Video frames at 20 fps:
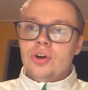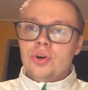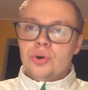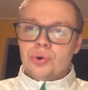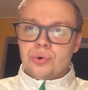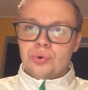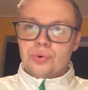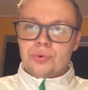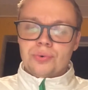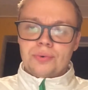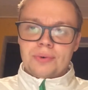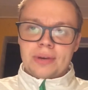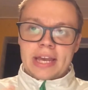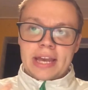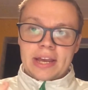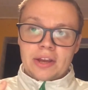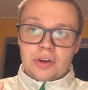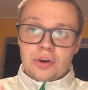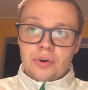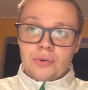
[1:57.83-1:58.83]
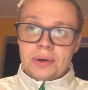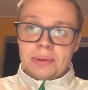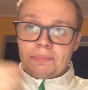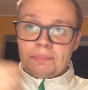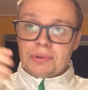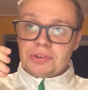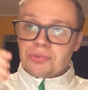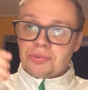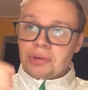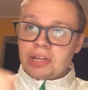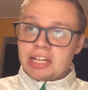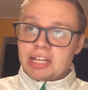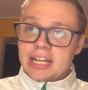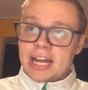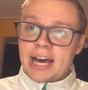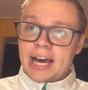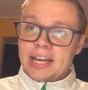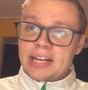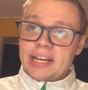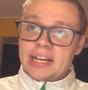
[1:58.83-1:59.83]
who can go in between
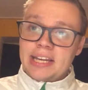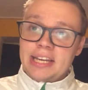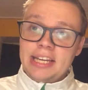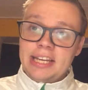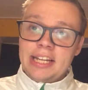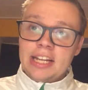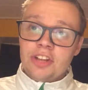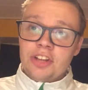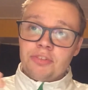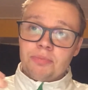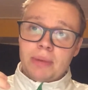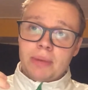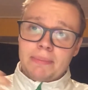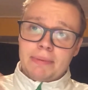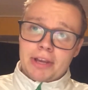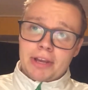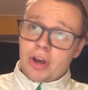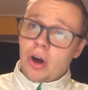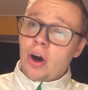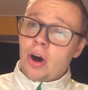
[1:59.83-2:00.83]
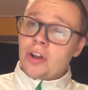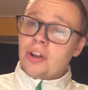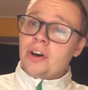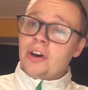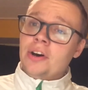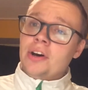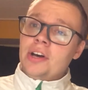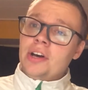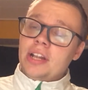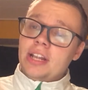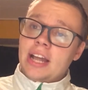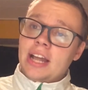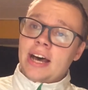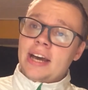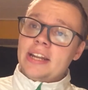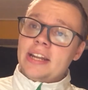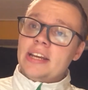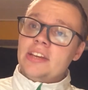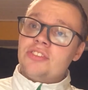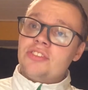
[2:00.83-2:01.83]
Laine, Ehlers, maybe Connor,
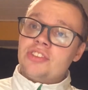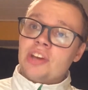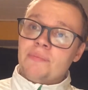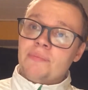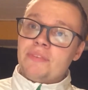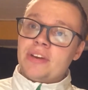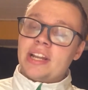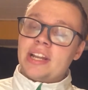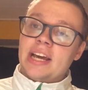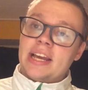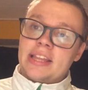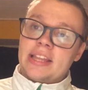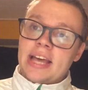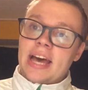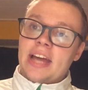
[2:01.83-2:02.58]
Laine, something like